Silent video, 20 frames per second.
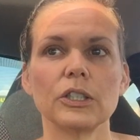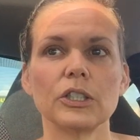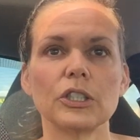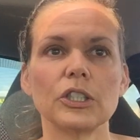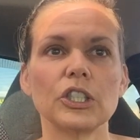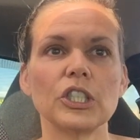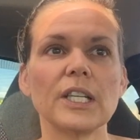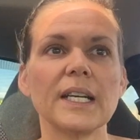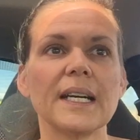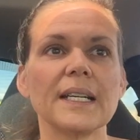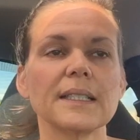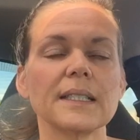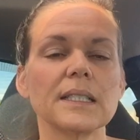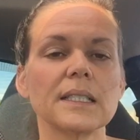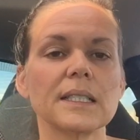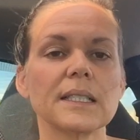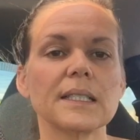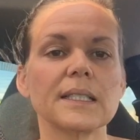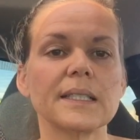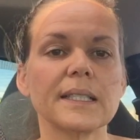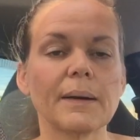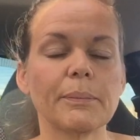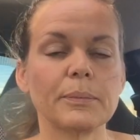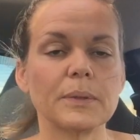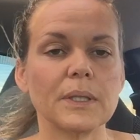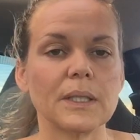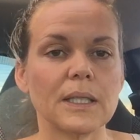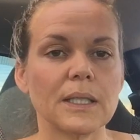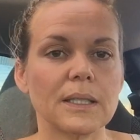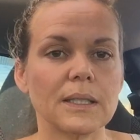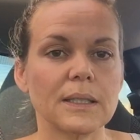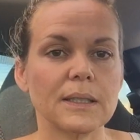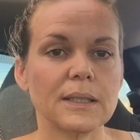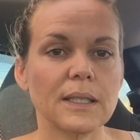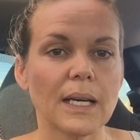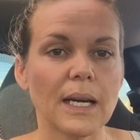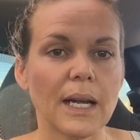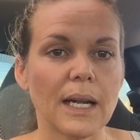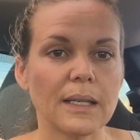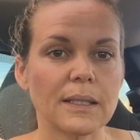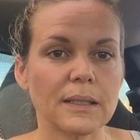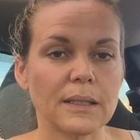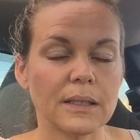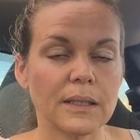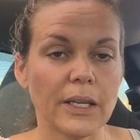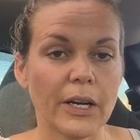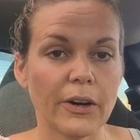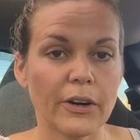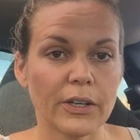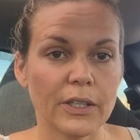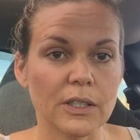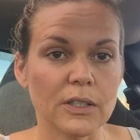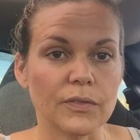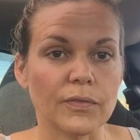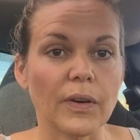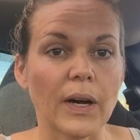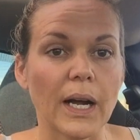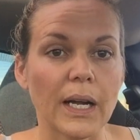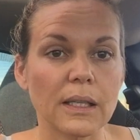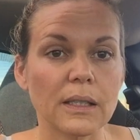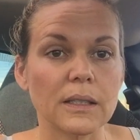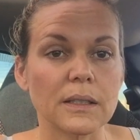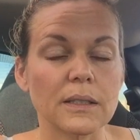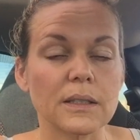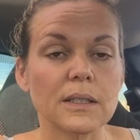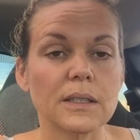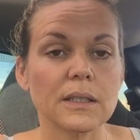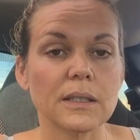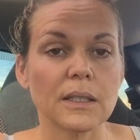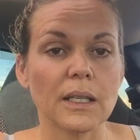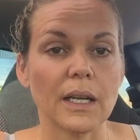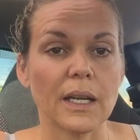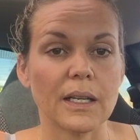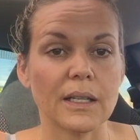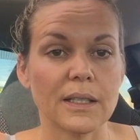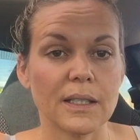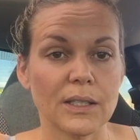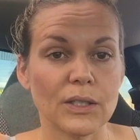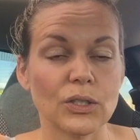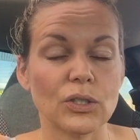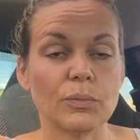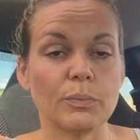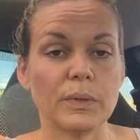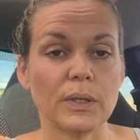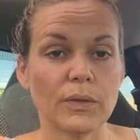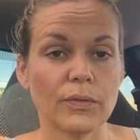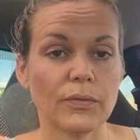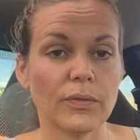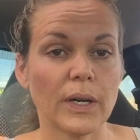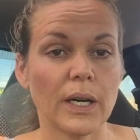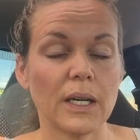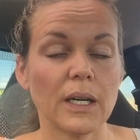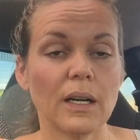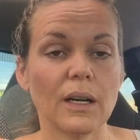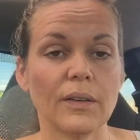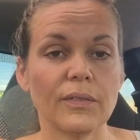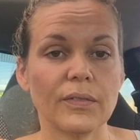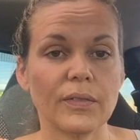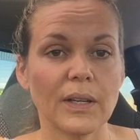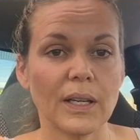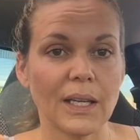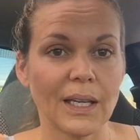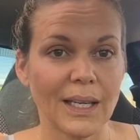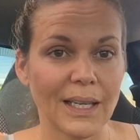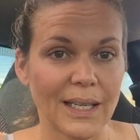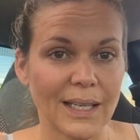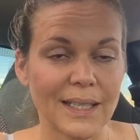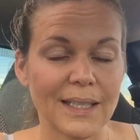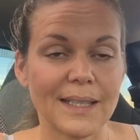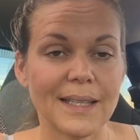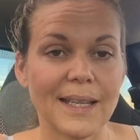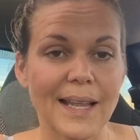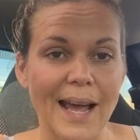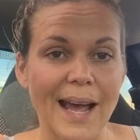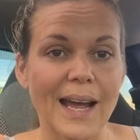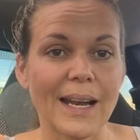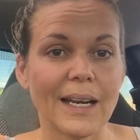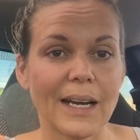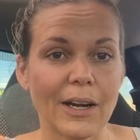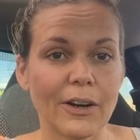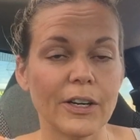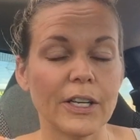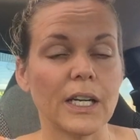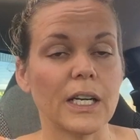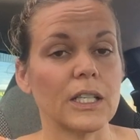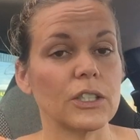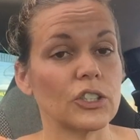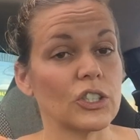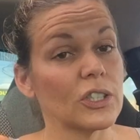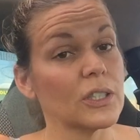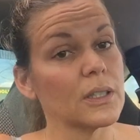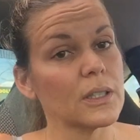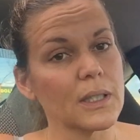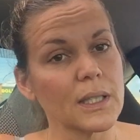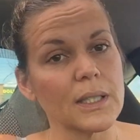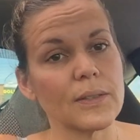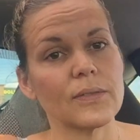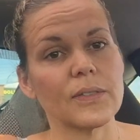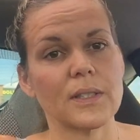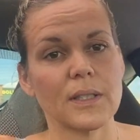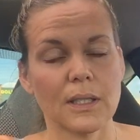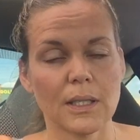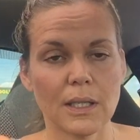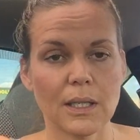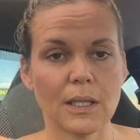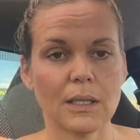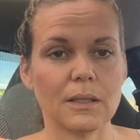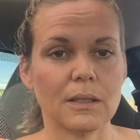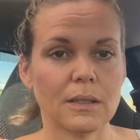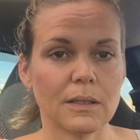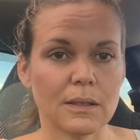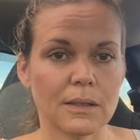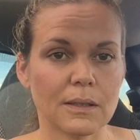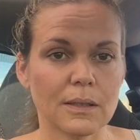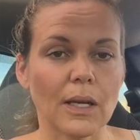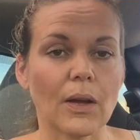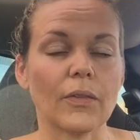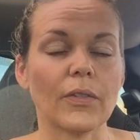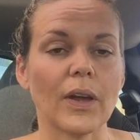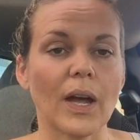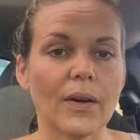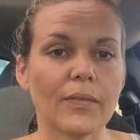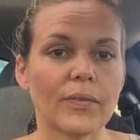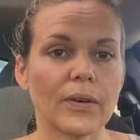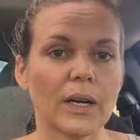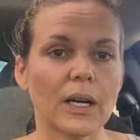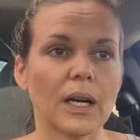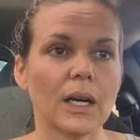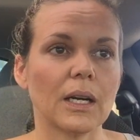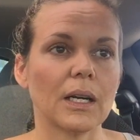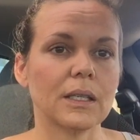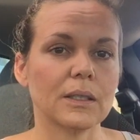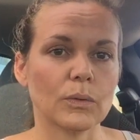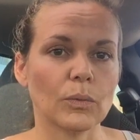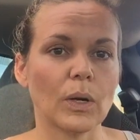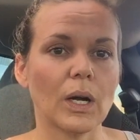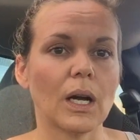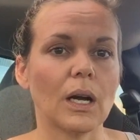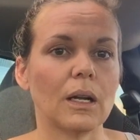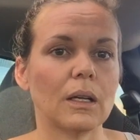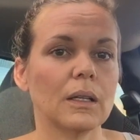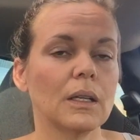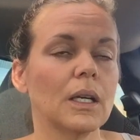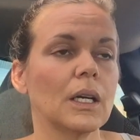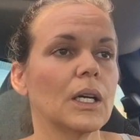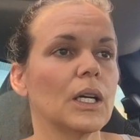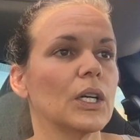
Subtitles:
She hasn't accepted that there is violence and things to be afraid of in that area, and she lives in South Africa as well.